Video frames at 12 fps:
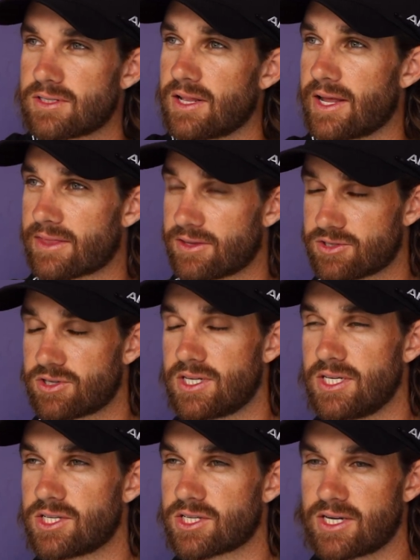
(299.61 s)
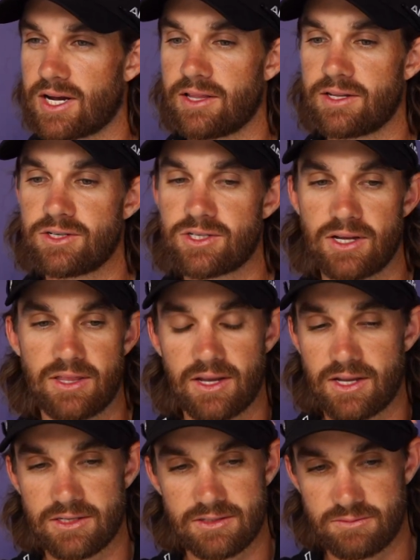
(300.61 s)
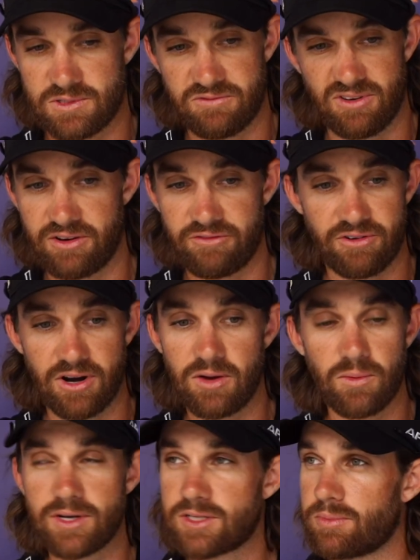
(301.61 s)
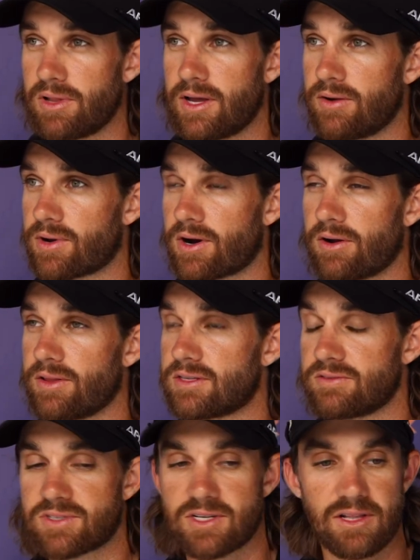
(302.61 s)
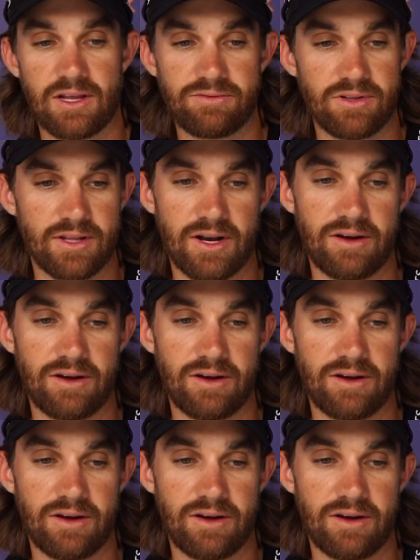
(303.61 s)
I like the strategic challenge. I think it's fun for anyone to play, regardless of skill level, and